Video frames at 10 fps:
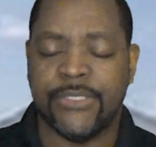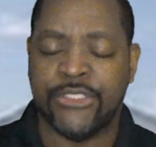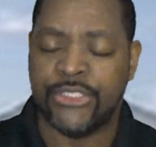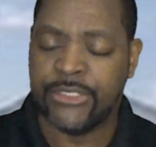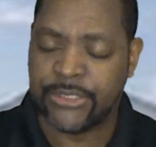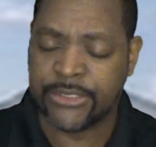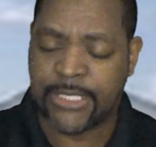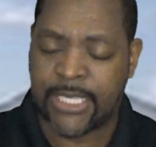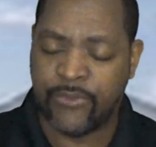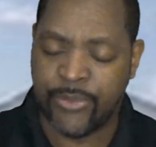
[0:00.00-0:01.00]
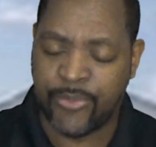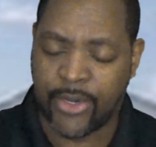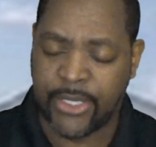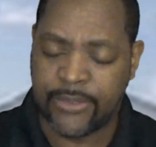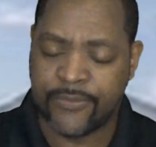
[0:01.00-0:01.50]
In Jesus' name we
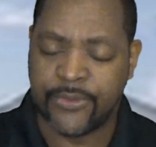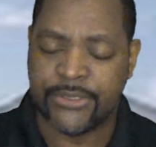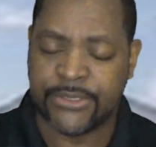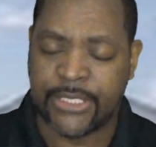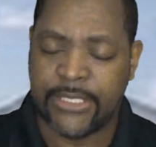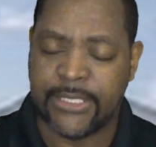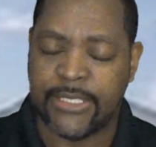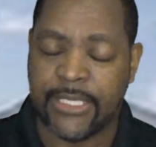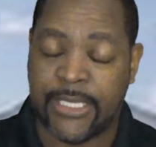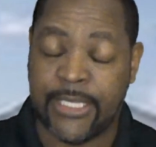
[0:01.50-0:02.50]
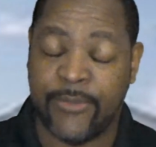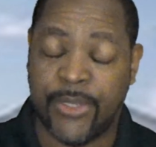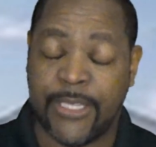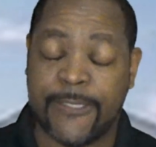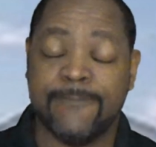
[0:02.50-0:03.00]
pray and for his sake.
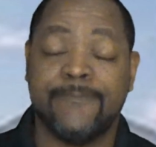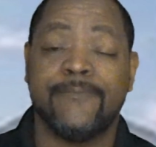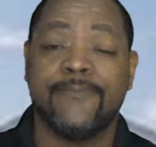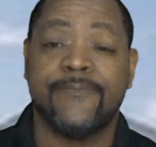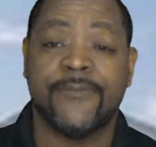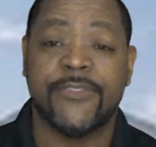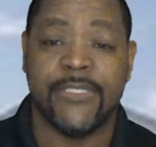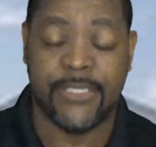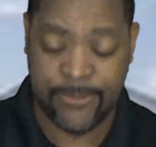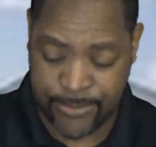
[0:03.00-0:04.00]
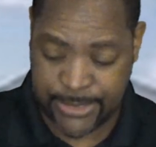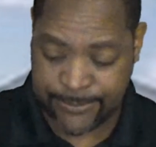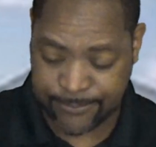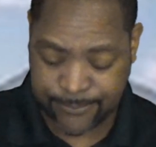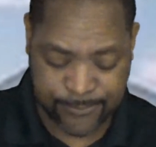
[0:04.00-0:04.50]
Amen. Amen.